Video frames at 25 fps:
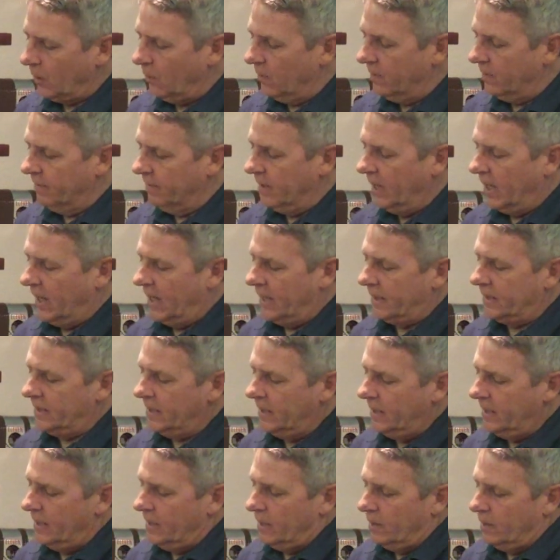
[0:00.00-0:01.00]
we've got
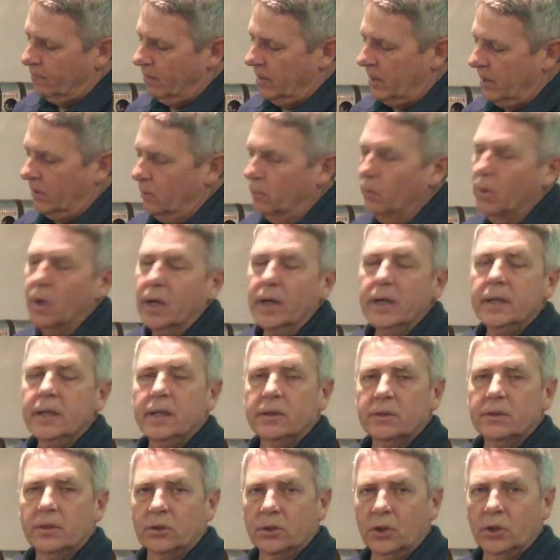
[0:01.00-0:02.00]
button 1
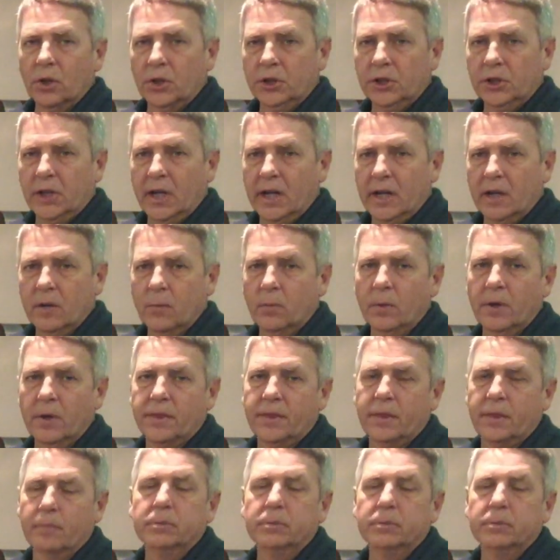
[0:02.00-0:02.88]
is associated with